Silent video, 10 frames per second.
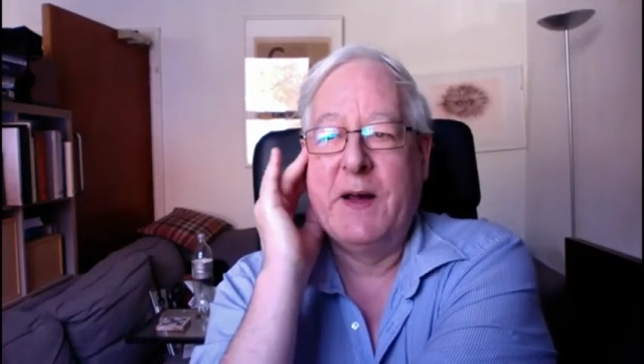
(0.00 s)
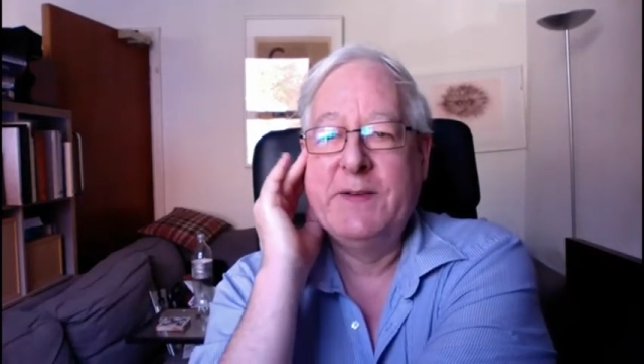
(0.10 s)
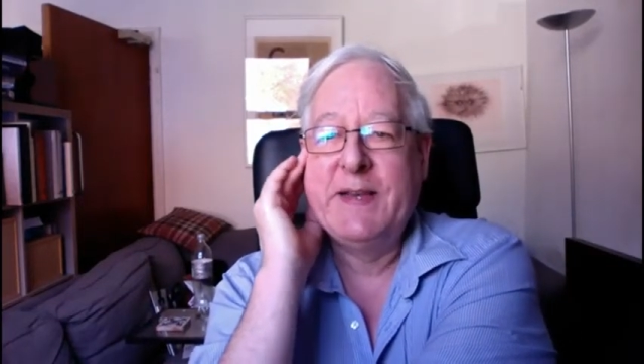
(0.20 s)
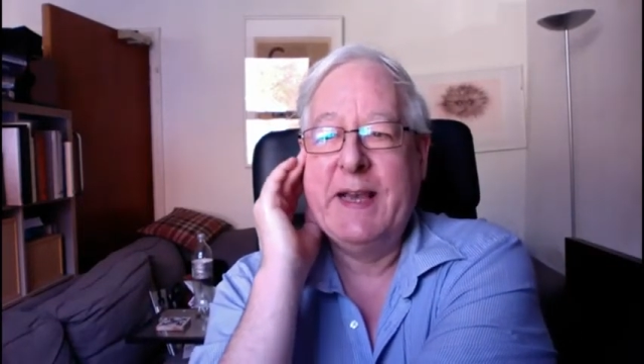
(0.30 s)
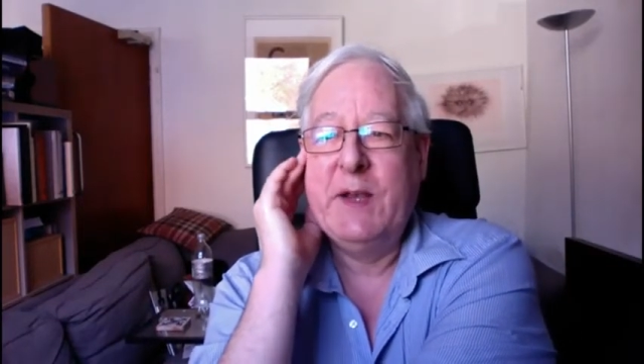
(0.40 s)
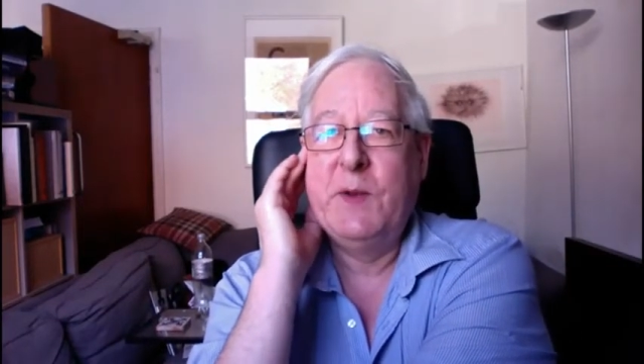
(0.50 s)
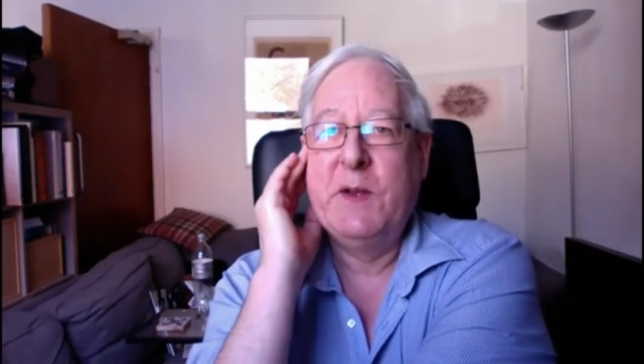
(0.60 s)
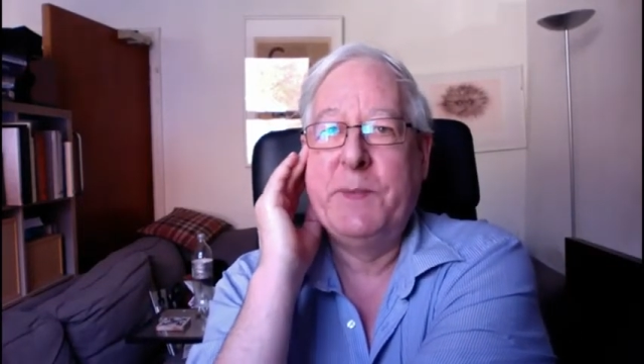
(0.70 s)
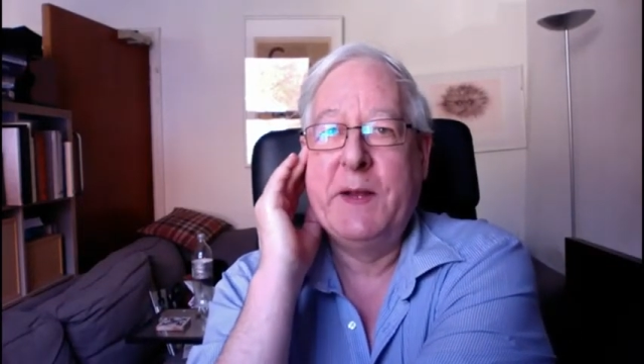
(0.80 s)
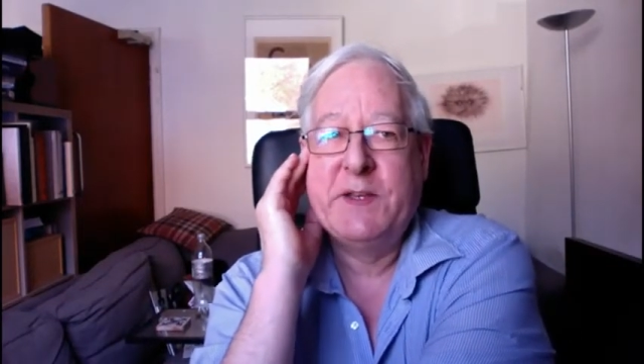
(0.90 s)
okay, we're
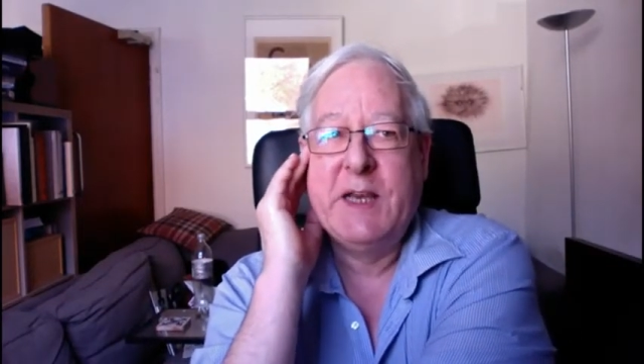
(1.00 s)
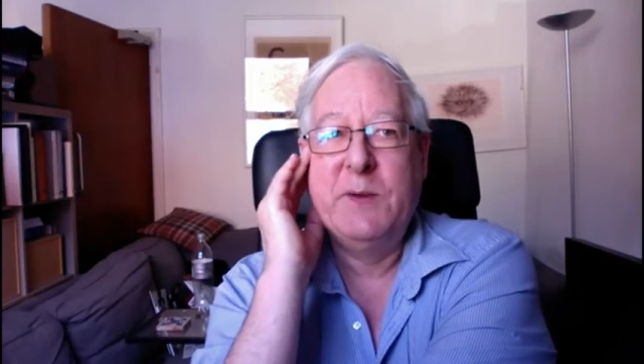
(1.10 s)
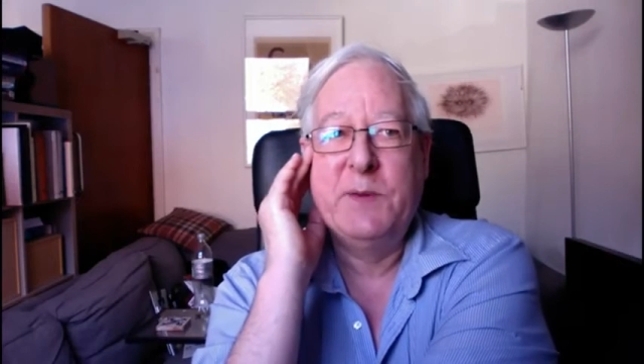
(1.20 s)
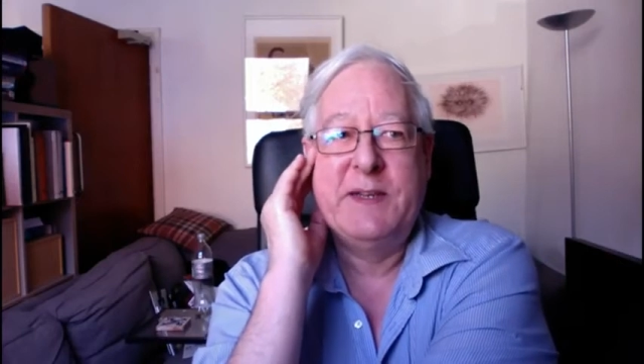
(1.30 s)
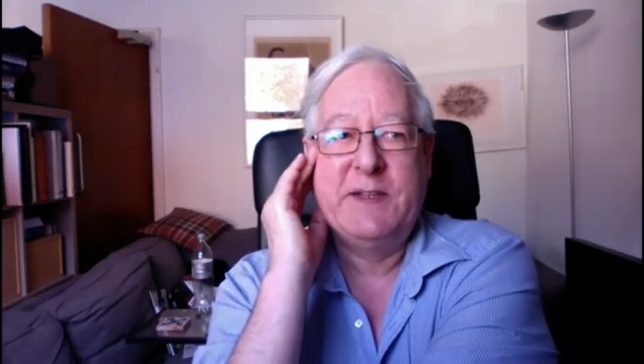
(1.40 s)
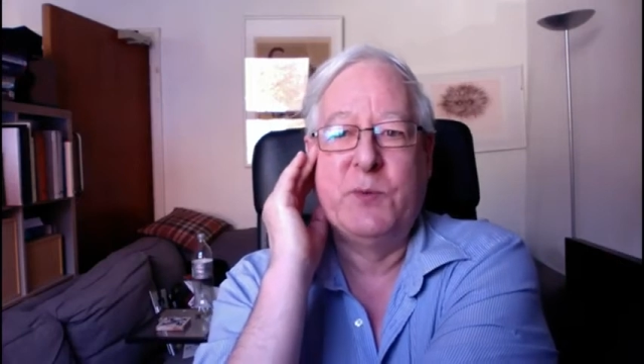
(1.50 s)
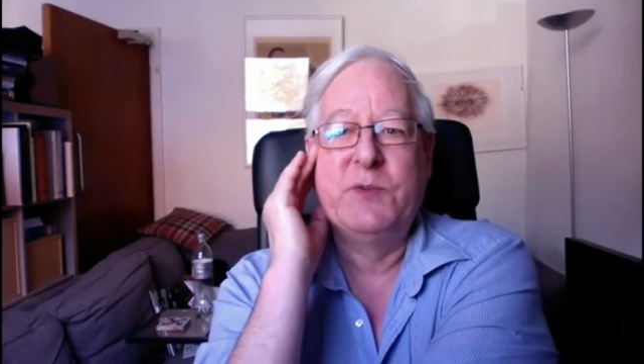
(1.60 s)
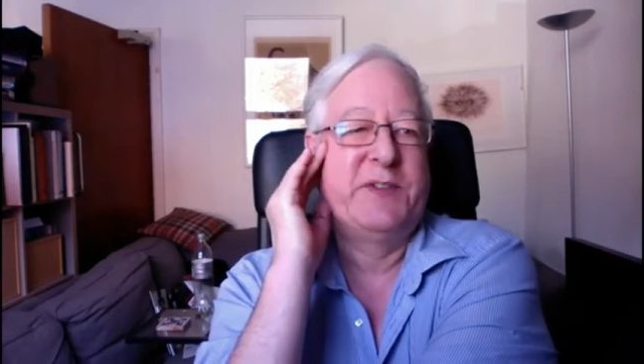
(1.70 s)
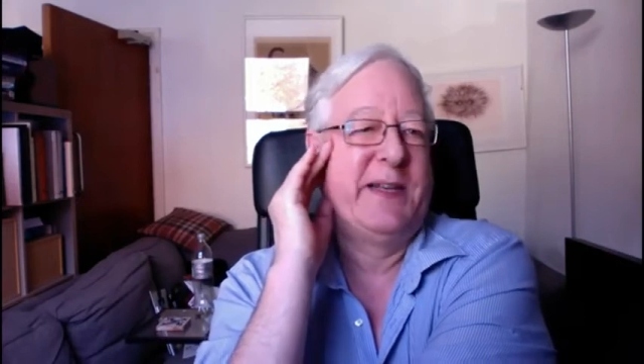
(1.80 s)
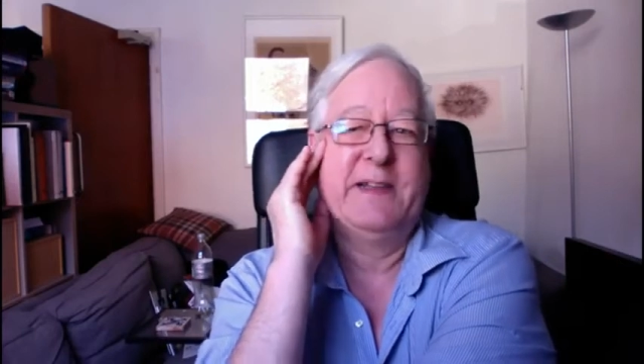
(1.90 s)
not going to be able to cope with this, we'll
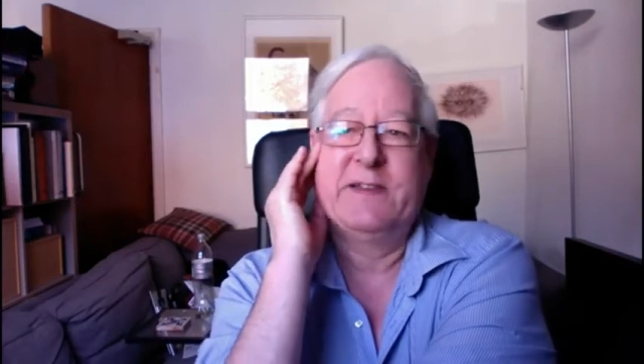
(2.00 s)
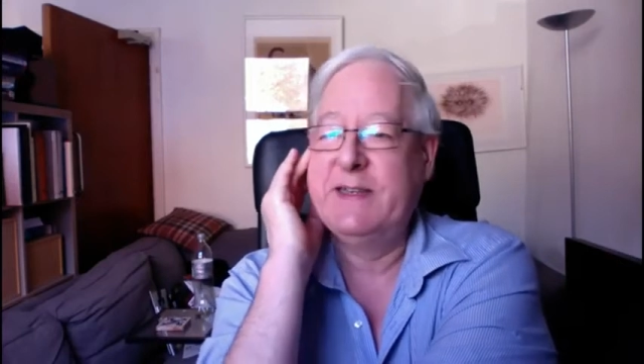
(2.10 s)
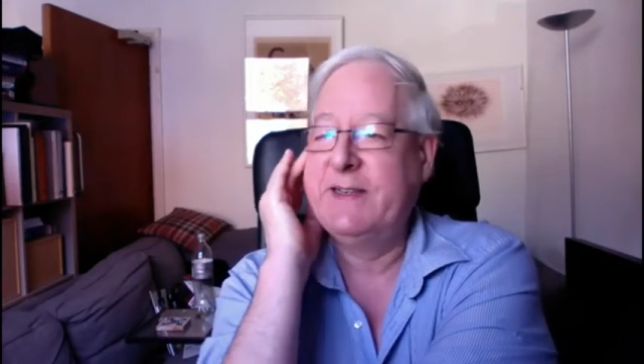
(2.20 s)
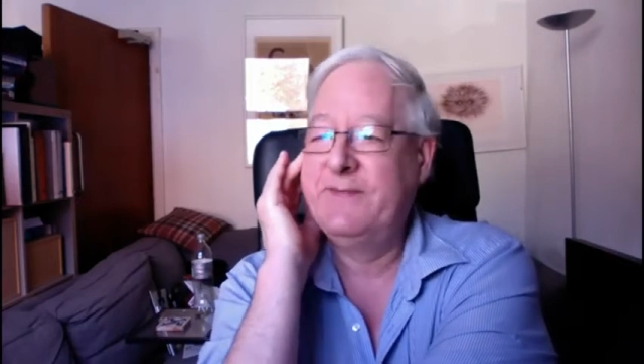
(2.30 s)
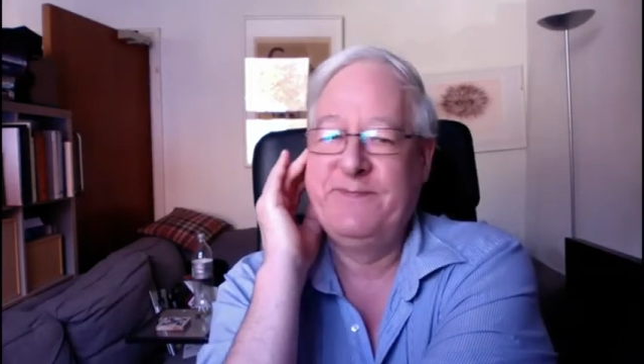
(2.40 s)
just cancel it.